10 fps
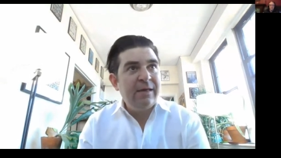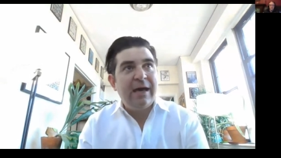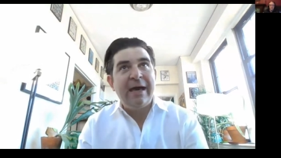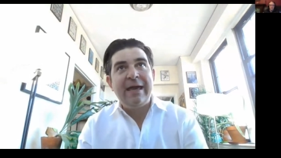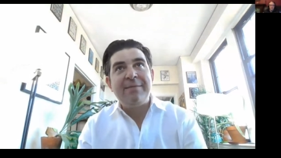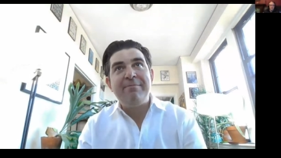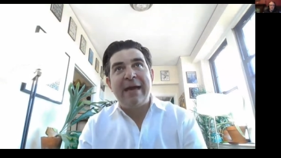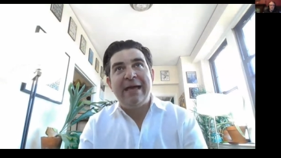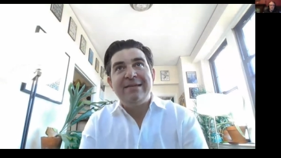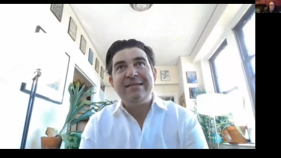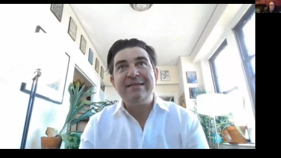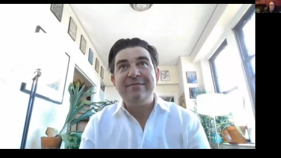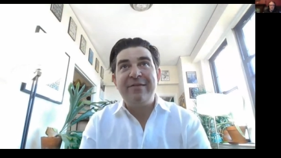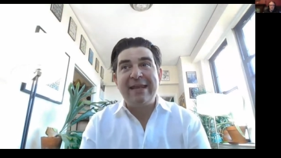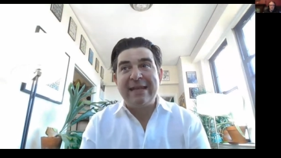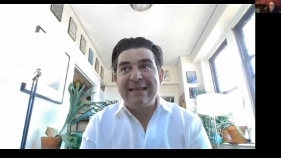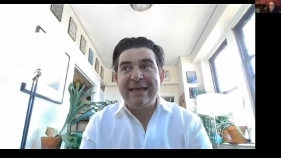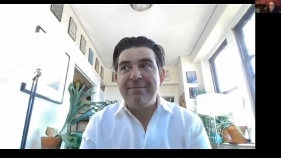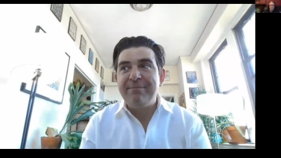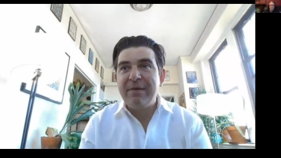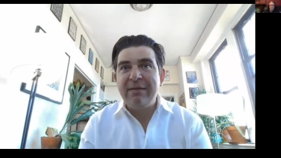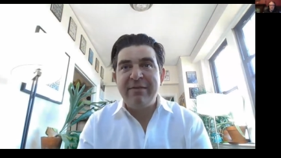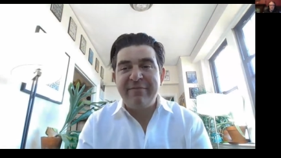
I am Matt Van I'm the